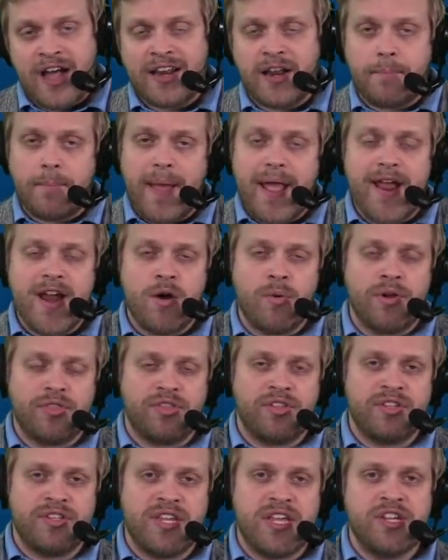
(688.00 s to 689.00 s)
to pair with
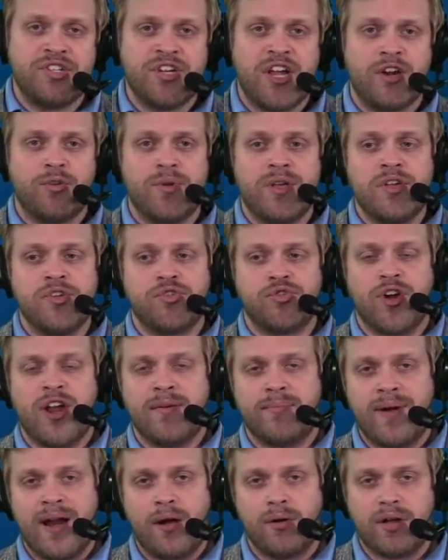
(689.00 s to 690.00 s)
the DJ Reed-Trey
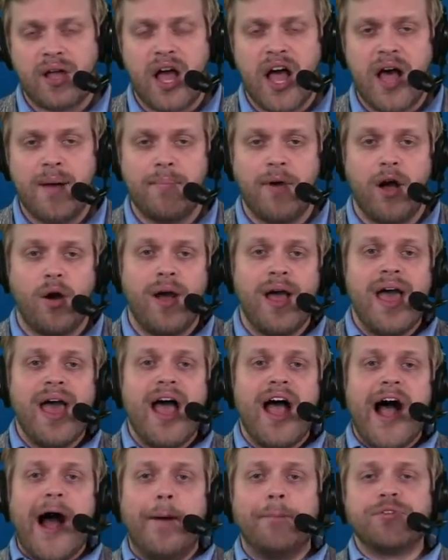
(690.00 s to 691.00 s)
Brown combo
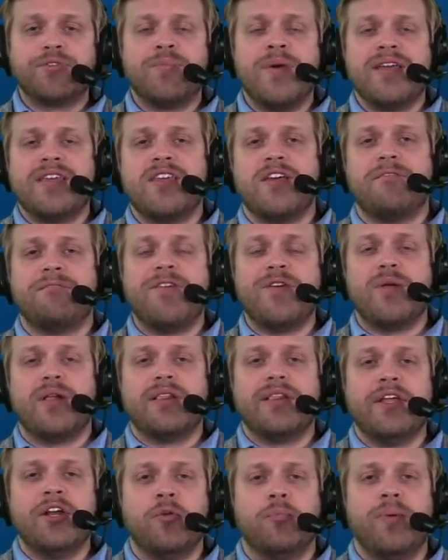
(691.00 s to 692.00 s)
helps make you feel a
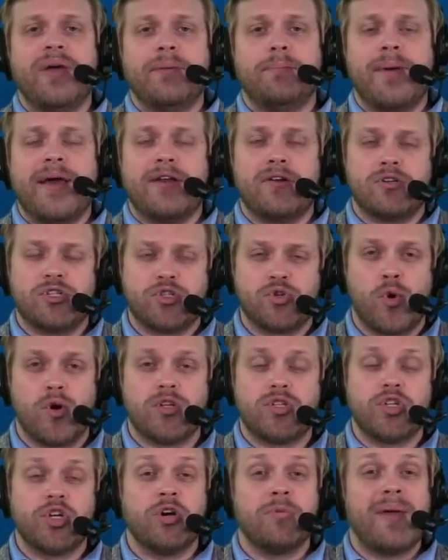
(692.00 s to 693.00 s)
little bit better
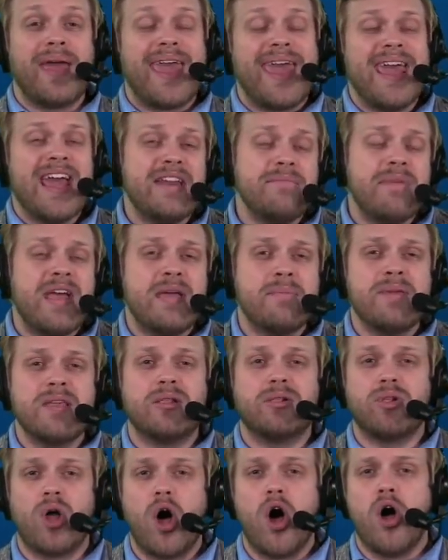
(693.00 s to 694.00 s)
short-term and maybe
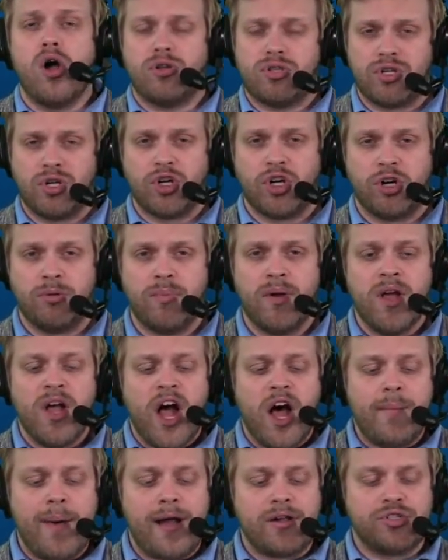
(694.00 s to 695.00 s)
long-term
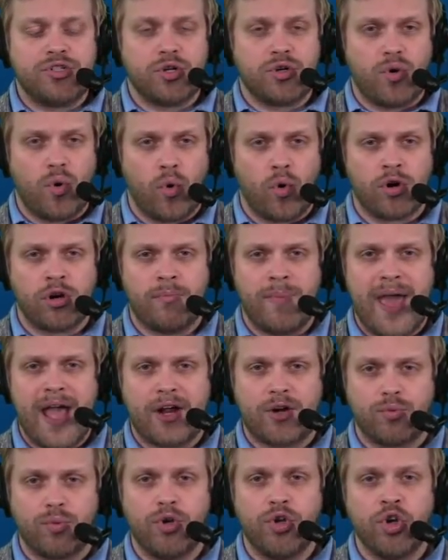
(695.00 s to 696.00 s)
about your
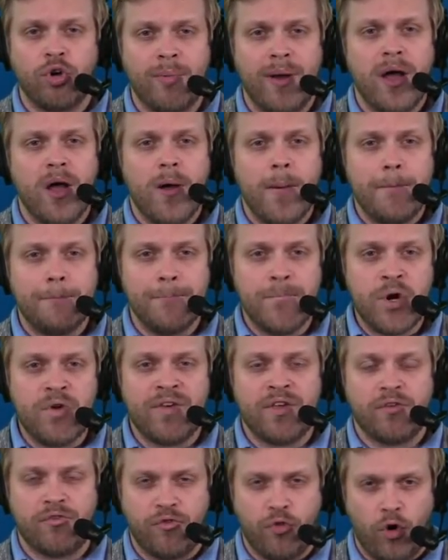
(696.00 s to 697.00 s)
cornerback room
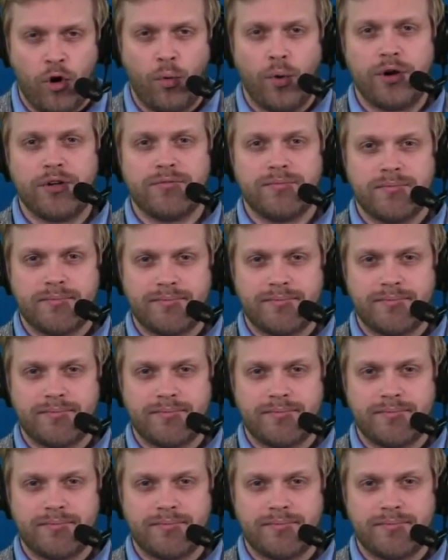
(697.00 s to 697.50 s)
moving forward.